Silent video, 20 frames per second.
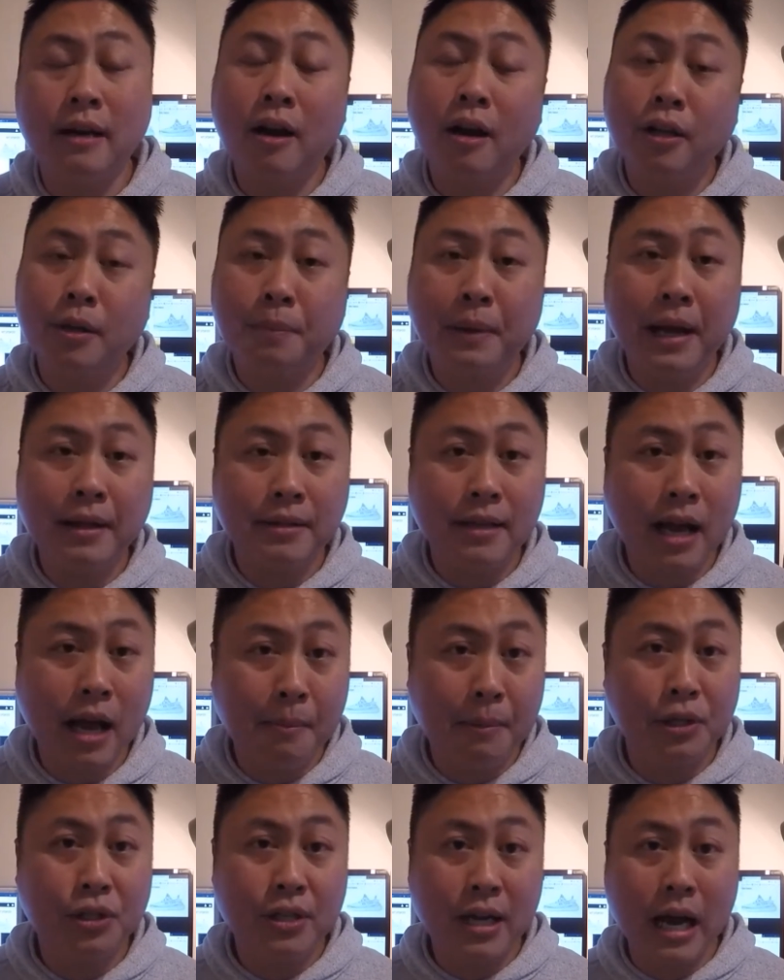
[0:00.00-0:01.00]
all depends on how
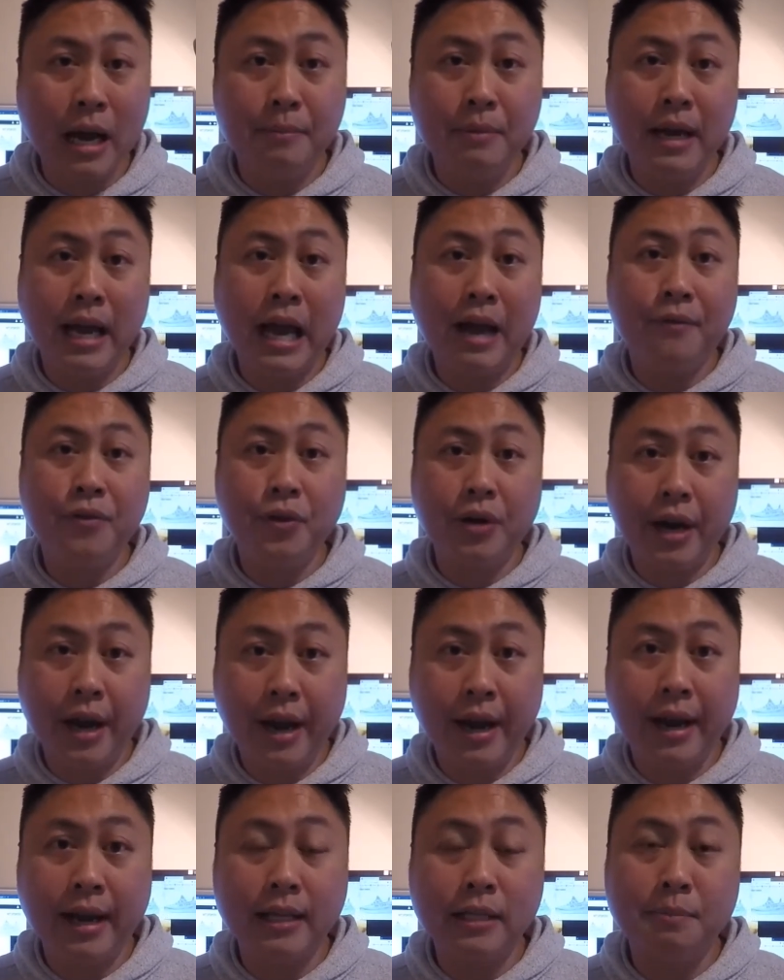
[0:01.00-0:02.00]
much time you have in your
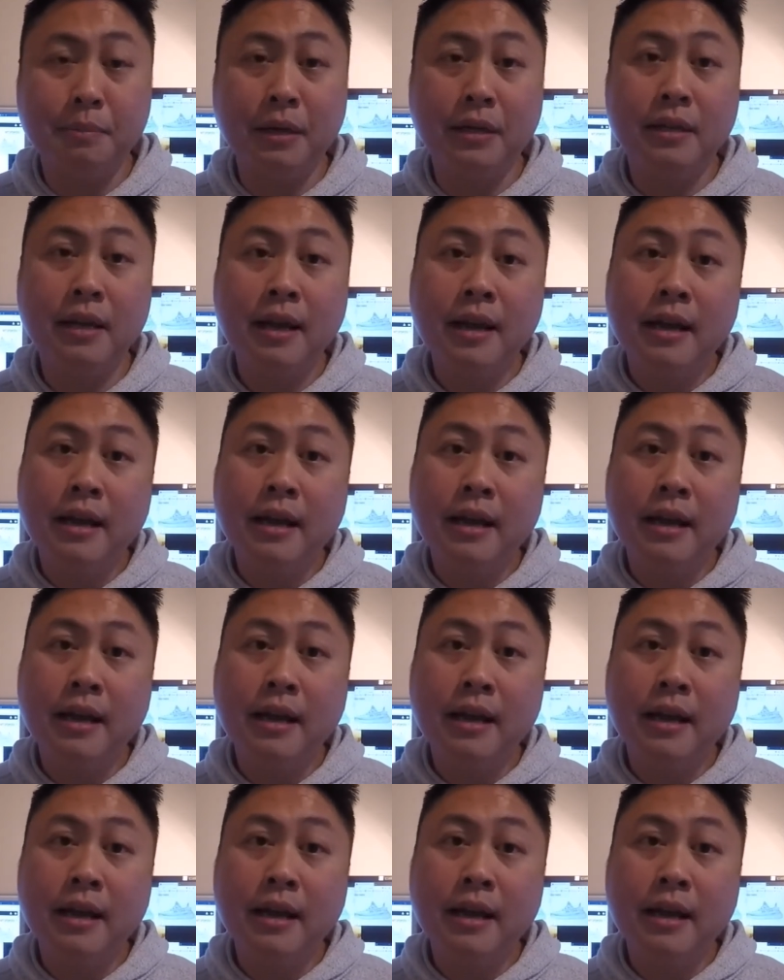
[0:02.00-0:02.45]
hands, but